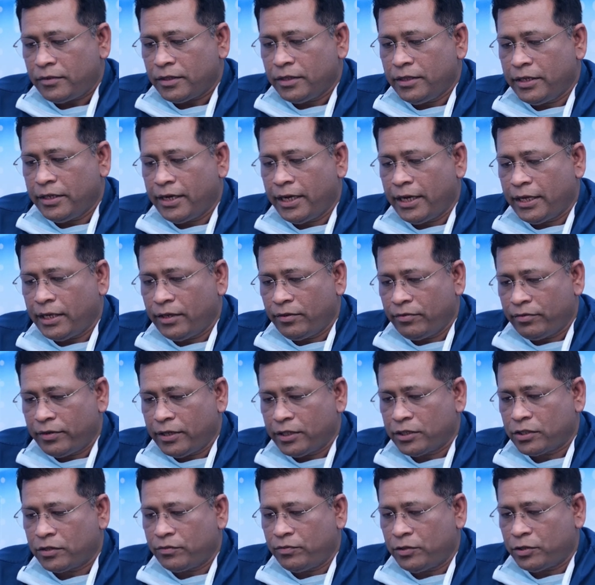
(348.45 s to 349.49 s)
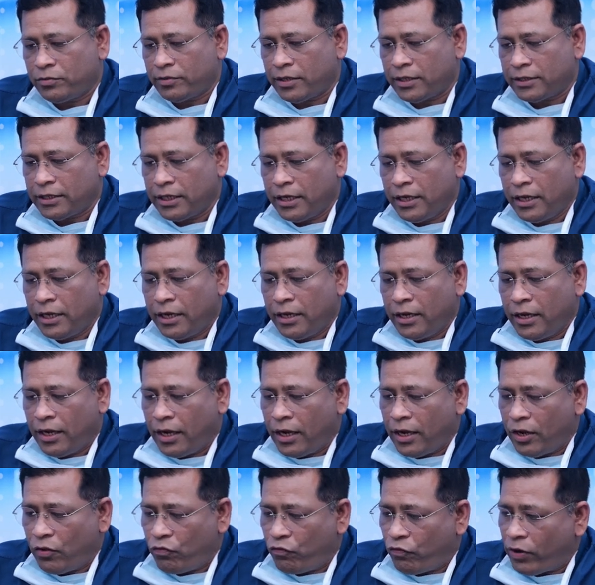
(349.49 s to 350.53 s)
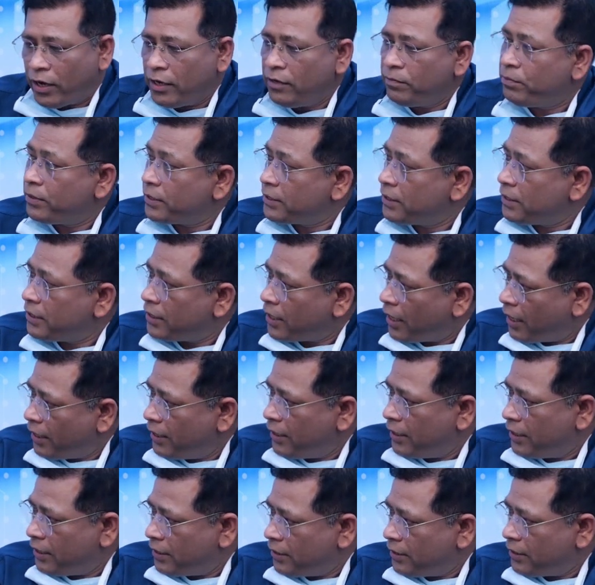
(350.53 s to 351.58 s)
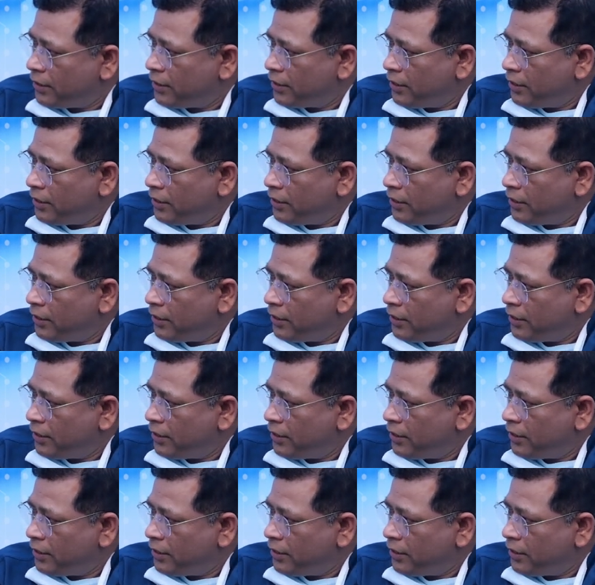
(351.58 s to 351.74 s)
the relative risk, which was 5% higher,